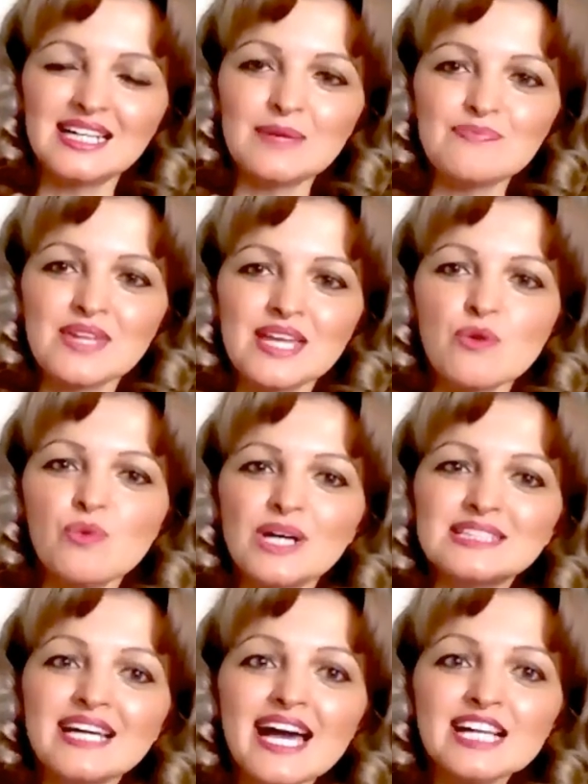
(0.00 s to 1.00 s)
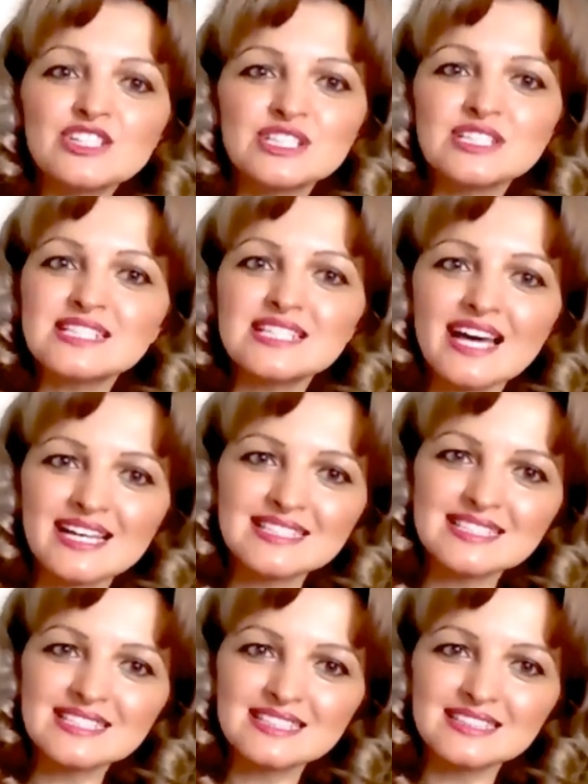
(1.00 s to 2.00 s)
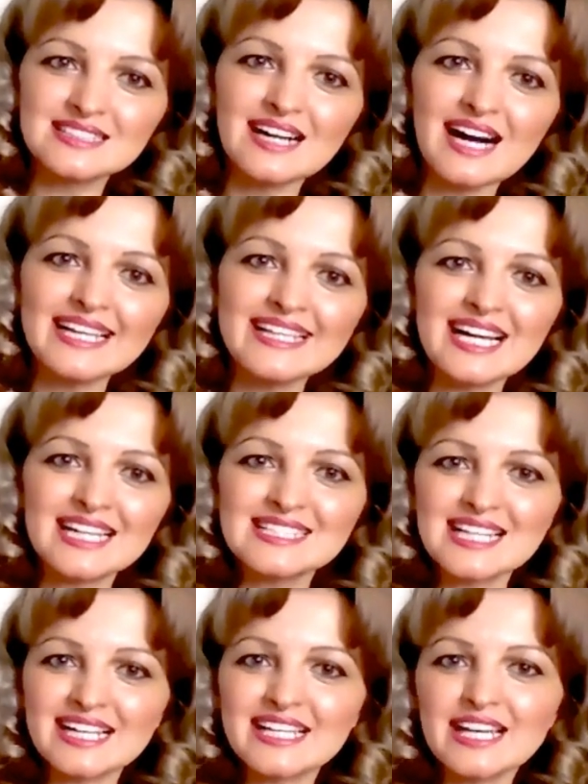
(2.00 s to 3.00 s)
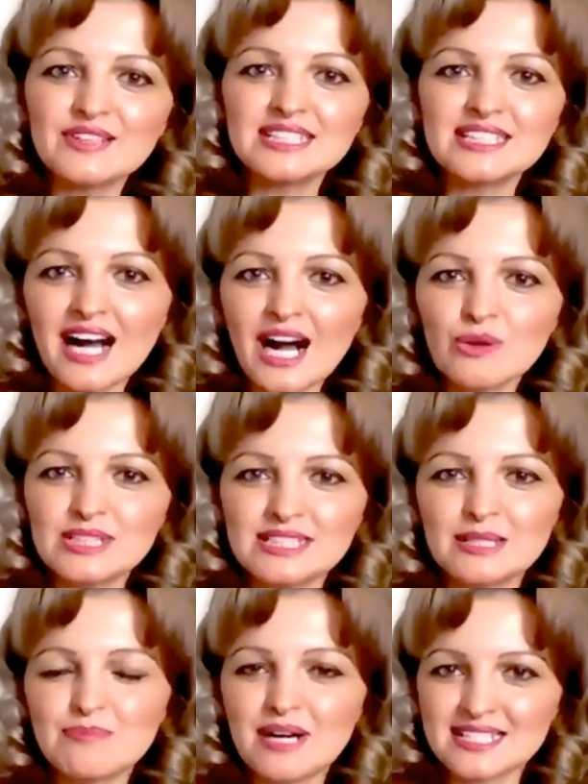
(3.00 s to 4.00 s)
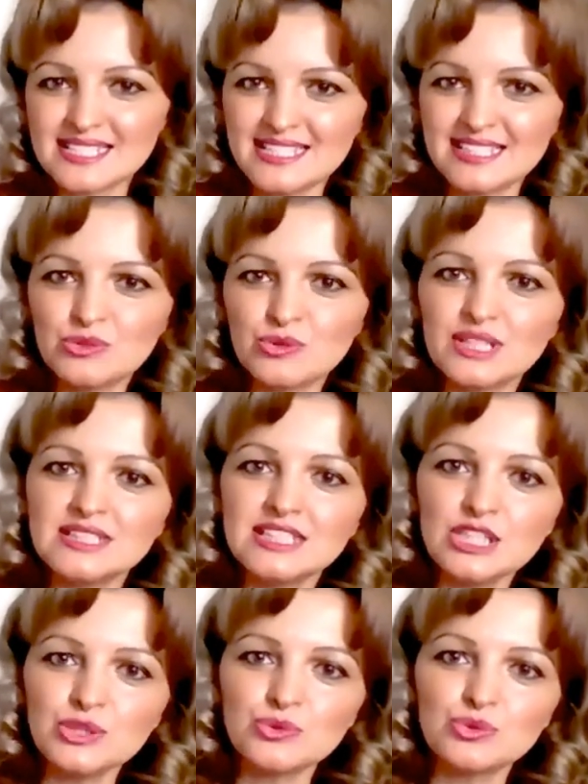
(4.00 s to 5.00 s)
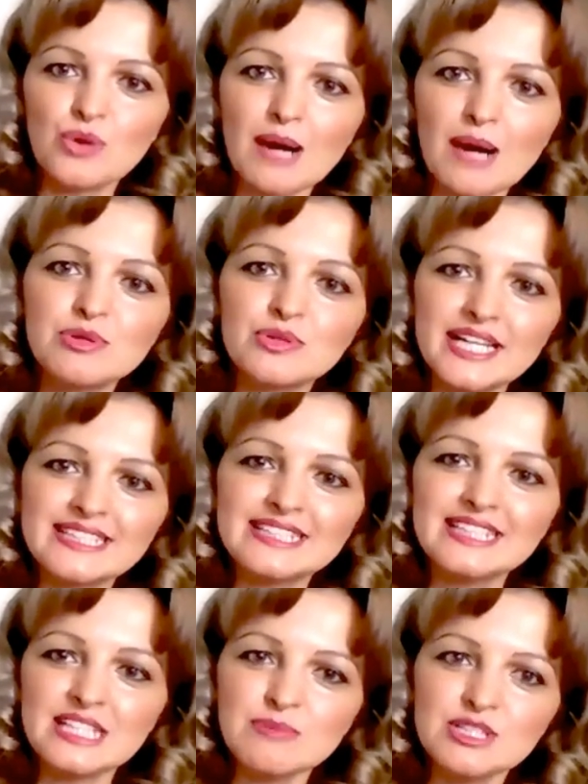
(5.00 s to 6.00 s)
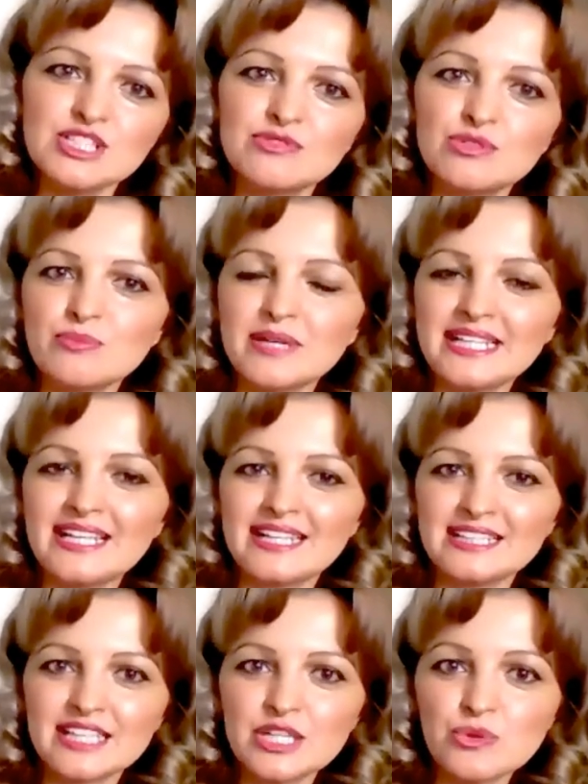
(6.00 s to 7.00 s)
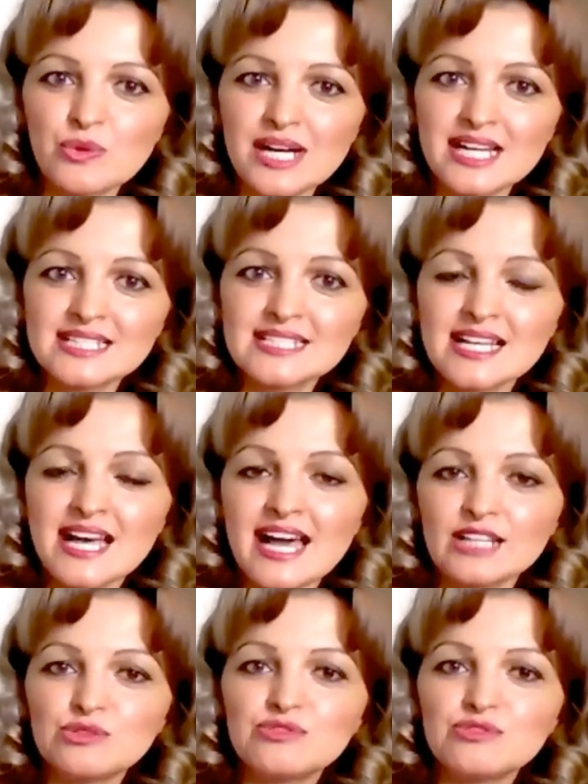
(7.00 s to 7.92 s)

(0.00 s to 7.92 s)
Um, what actions has uh, Alianta carried out in the past year to continue to upgrade the image of Romania in the US and